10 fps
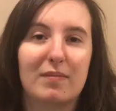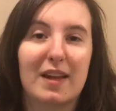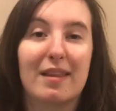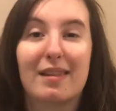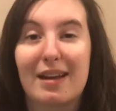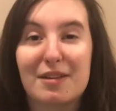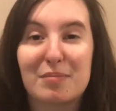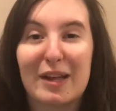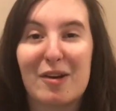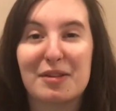The next
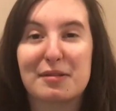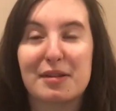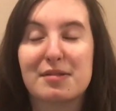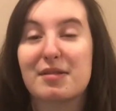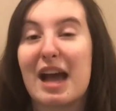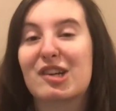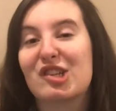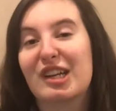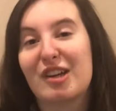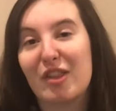play on this list is
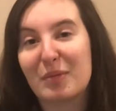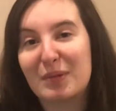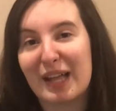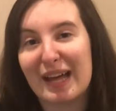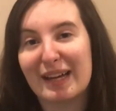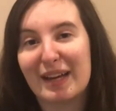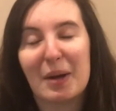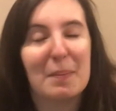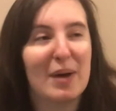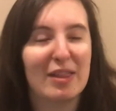actually another play
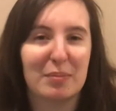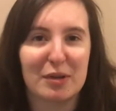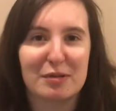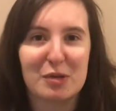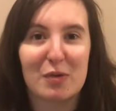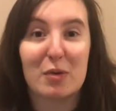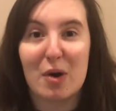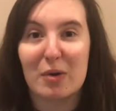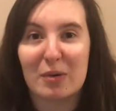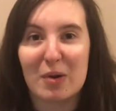by the person who wrote
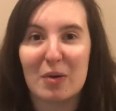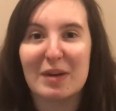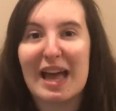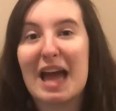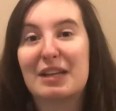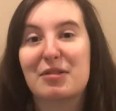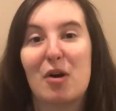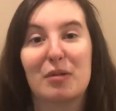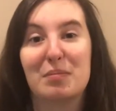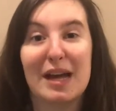Kodachrome, and it's
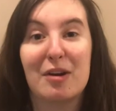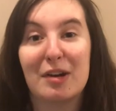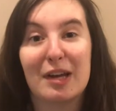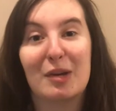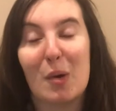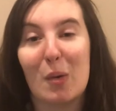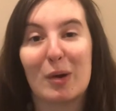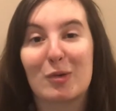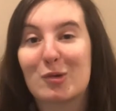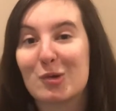called Marian or
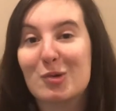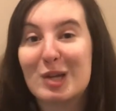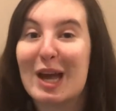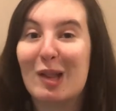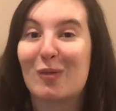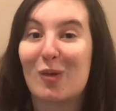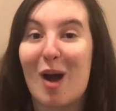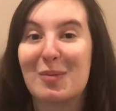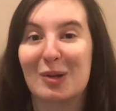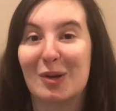The True Tale of
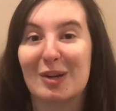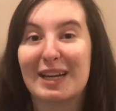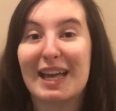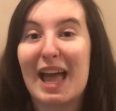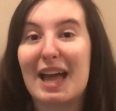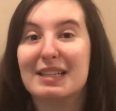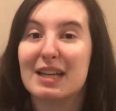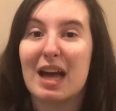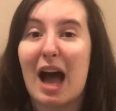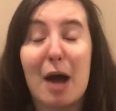Robin Hood. And
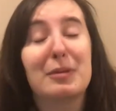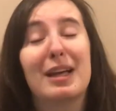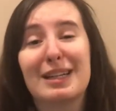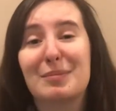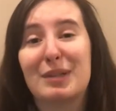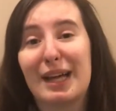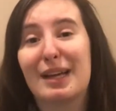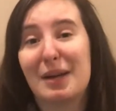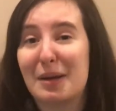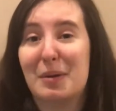I would like to play
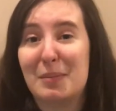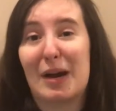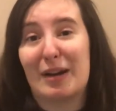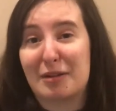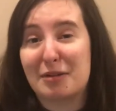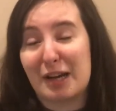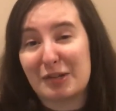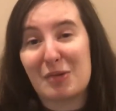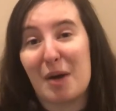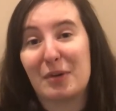Marian slash
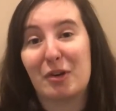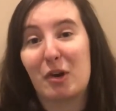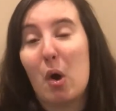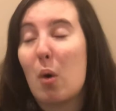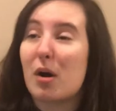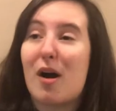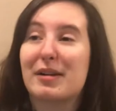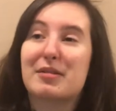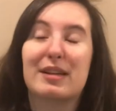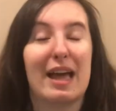Robin Hood, or
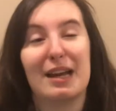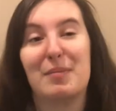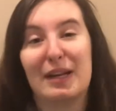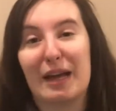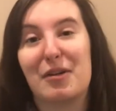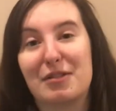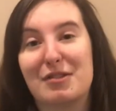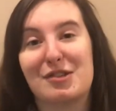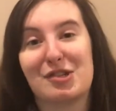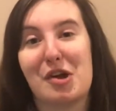honestly anybody else in
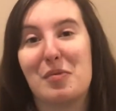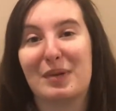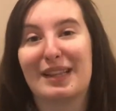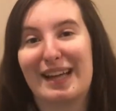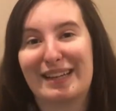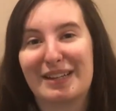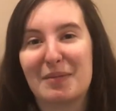this show, but like